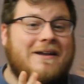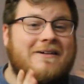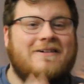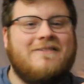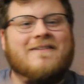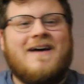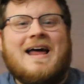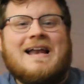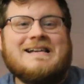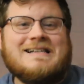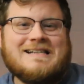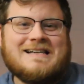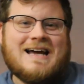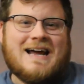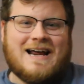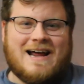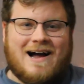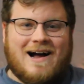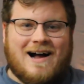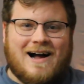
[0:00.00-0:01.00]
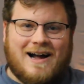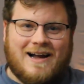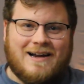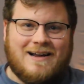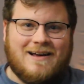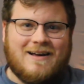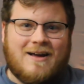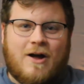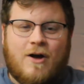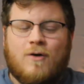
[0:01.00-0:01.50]
middle of End Tonight
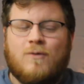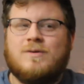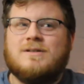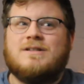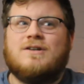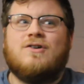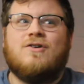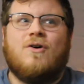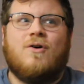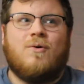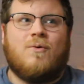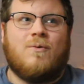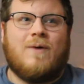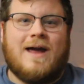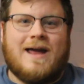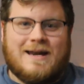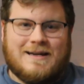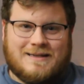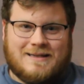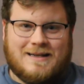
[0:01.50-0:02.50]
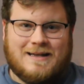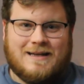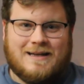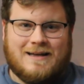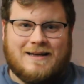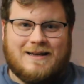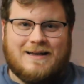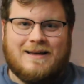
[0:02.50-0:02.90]
on, was great.